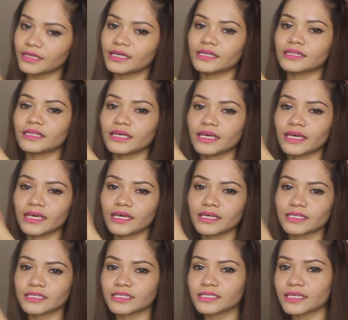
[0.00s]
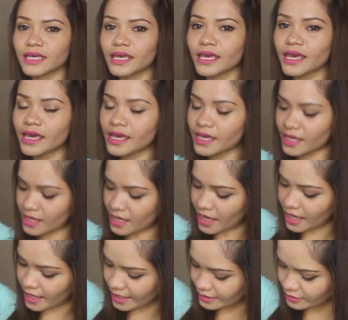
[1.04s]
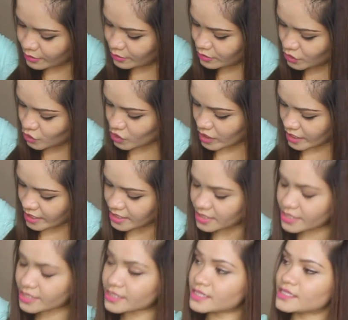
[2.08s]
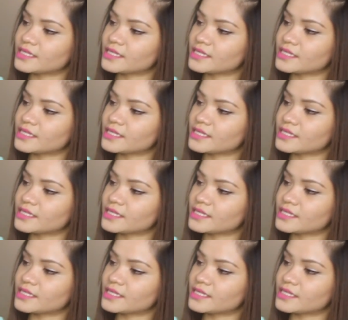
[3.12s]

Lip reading: It is a high-low dress